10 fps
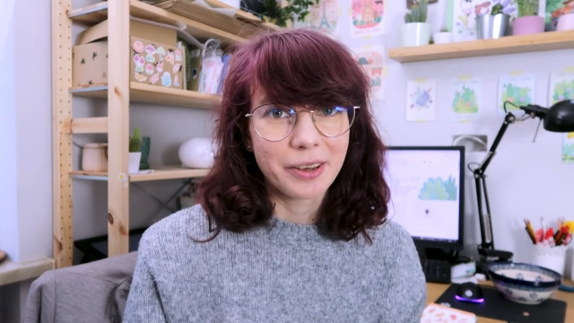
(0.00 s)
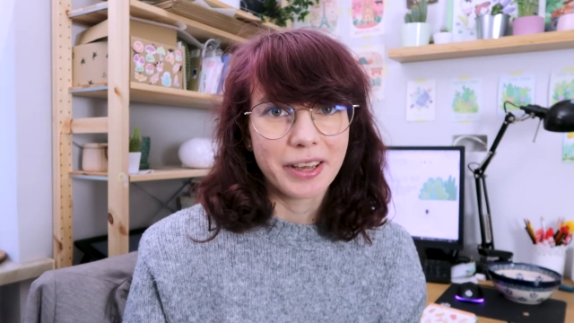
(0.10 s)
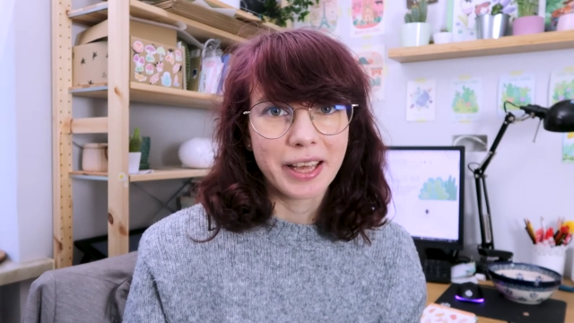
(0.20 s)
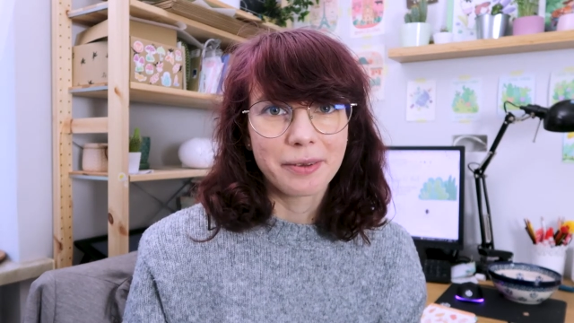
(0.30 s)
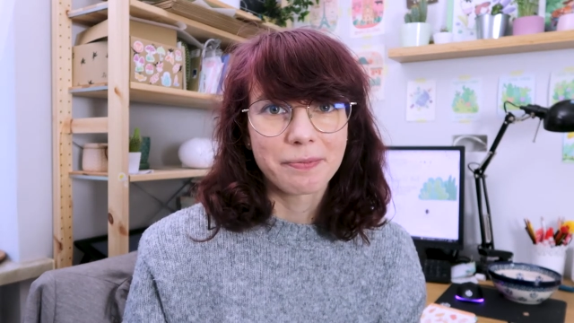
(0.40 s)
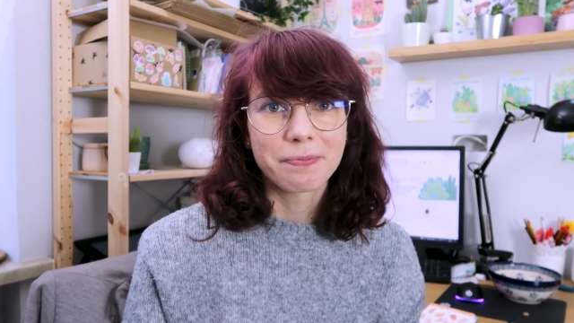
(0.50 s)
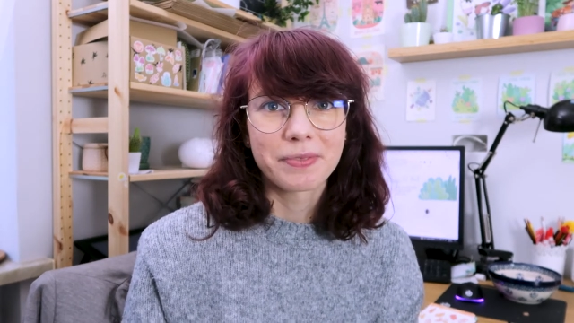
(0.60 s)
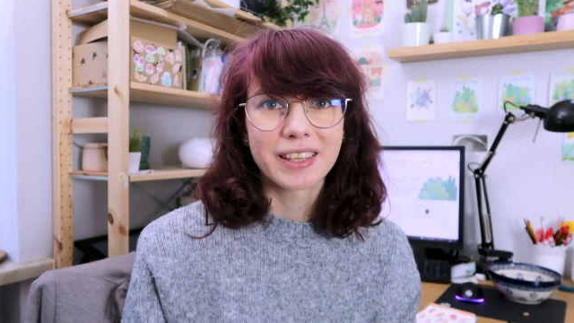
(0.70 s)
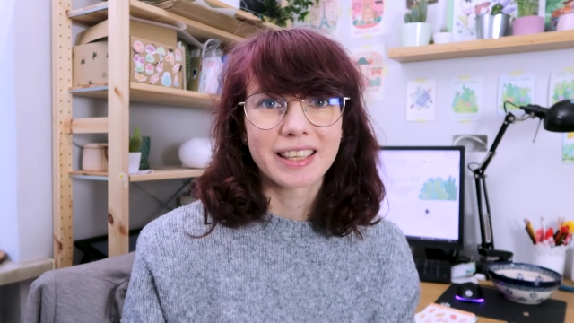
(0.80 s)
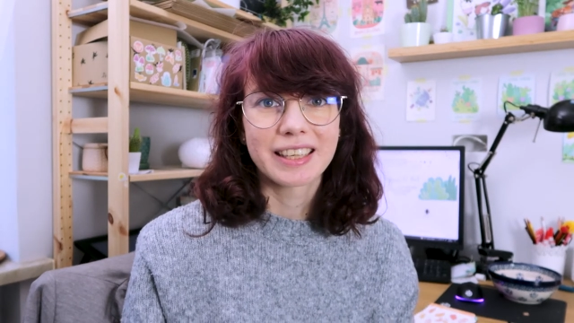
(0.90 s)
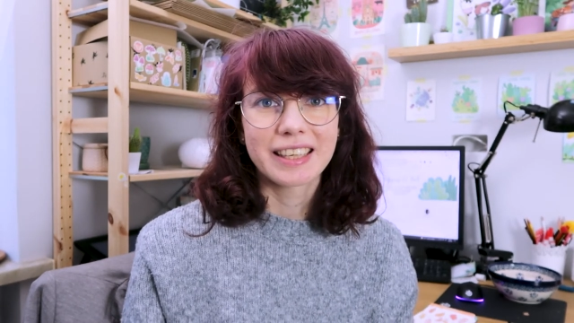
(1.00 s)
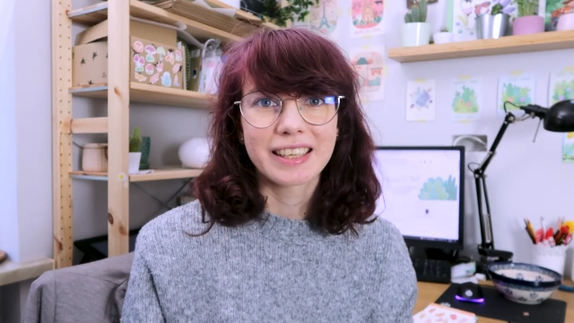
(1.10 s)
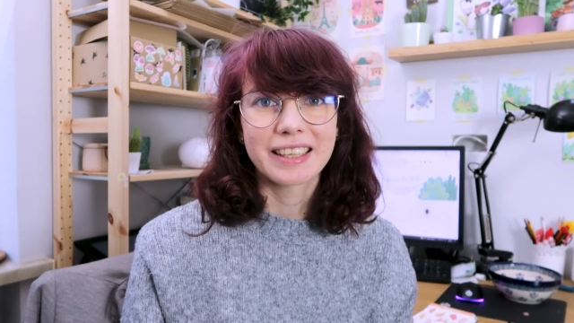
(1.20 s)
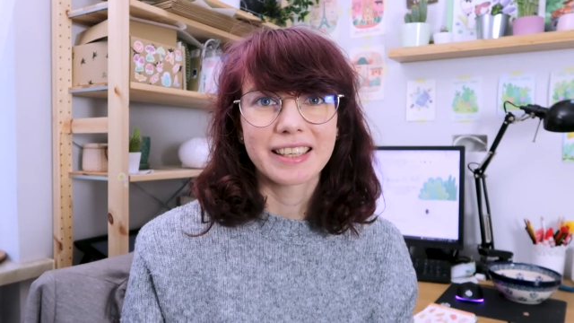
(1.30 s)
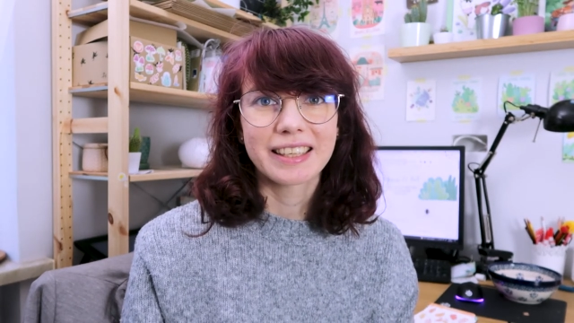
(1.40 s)
Okay.
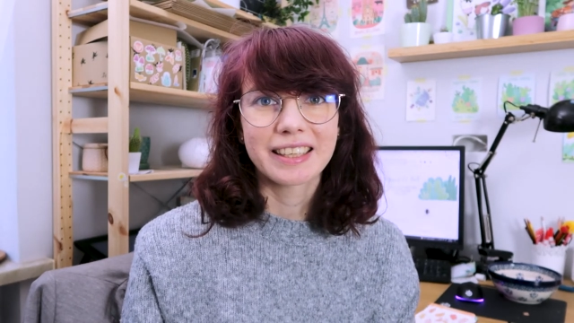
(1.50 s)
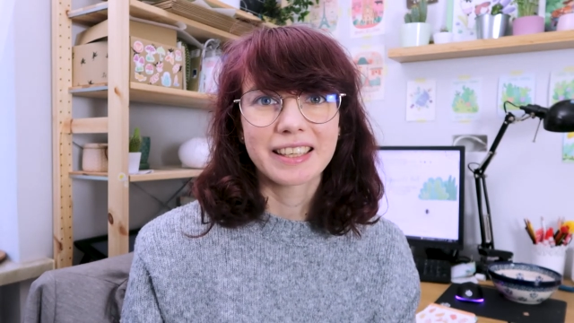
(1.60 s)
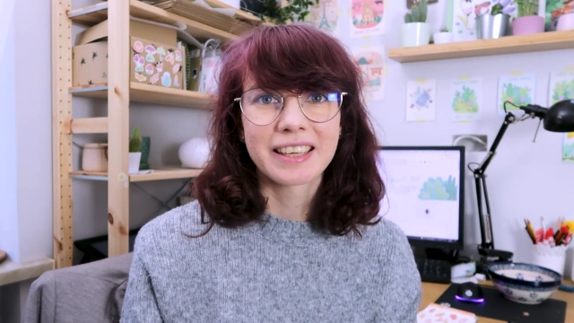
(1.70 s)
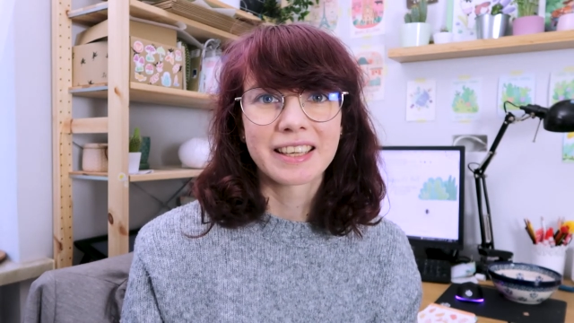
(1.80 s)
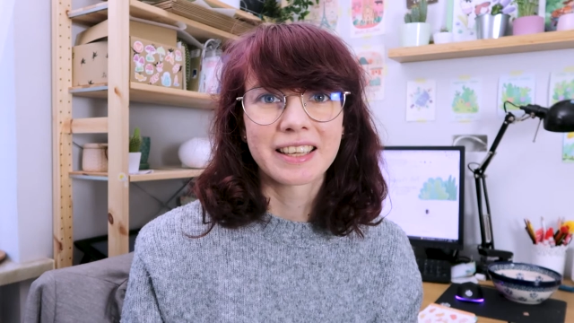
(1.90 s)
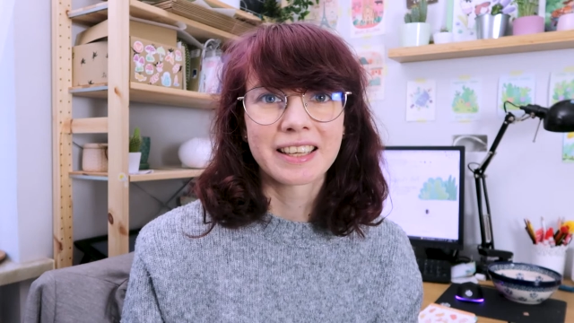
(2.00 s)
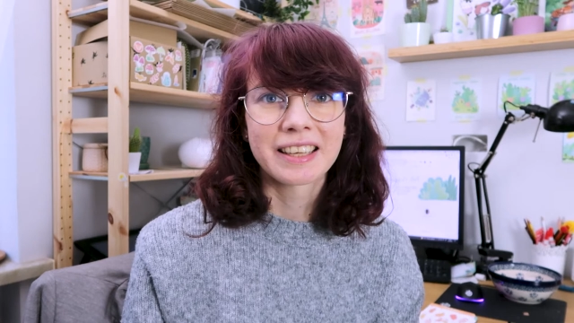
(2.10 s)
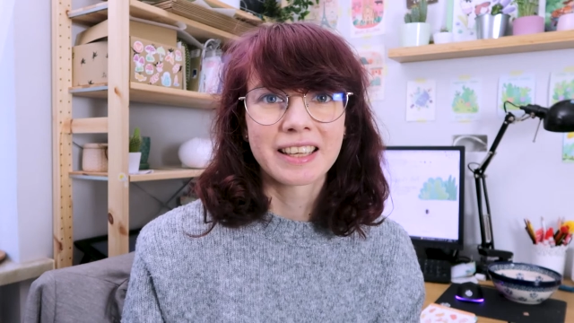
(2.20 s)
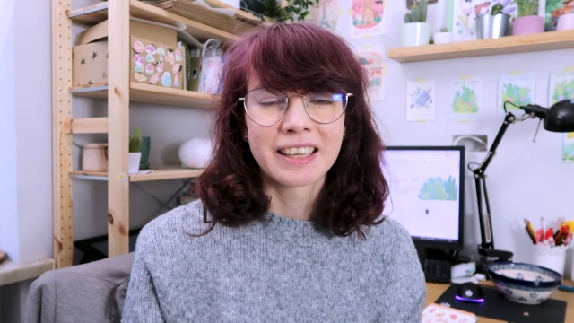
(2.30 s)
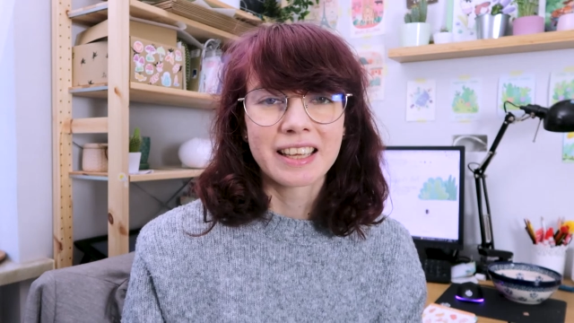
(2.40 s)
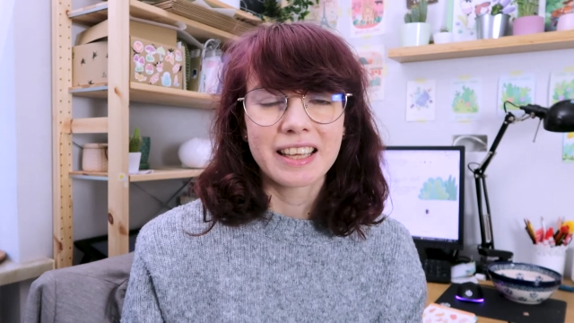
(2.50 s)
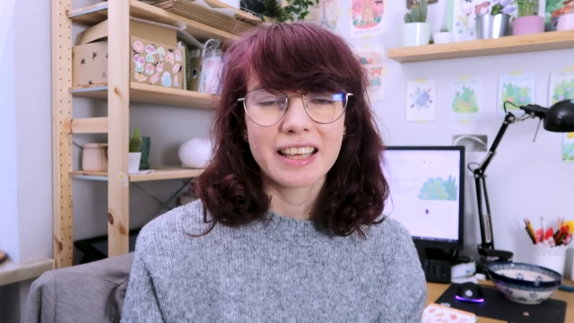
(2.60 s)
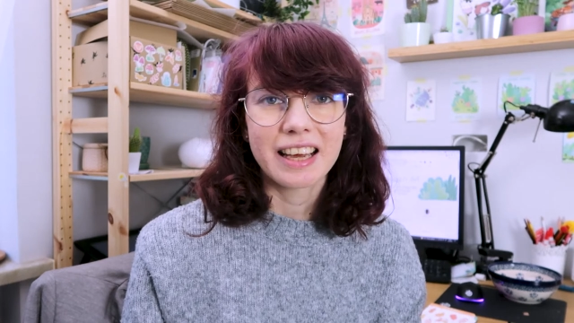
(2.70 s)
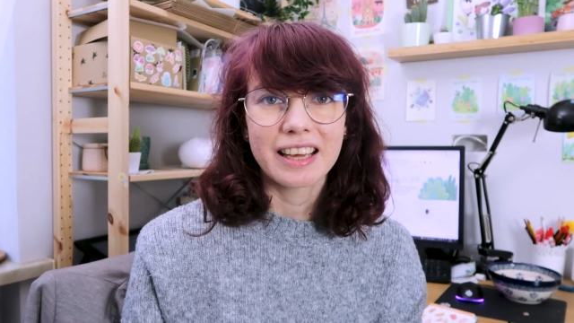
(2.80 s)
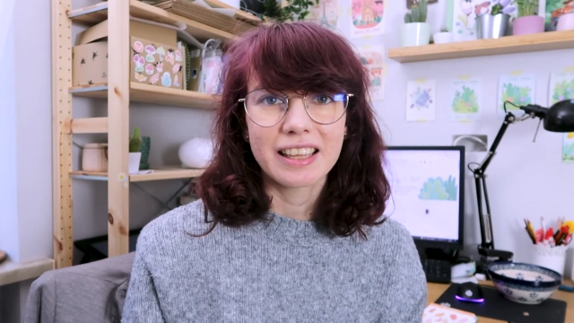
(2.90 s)
Uh, yeah,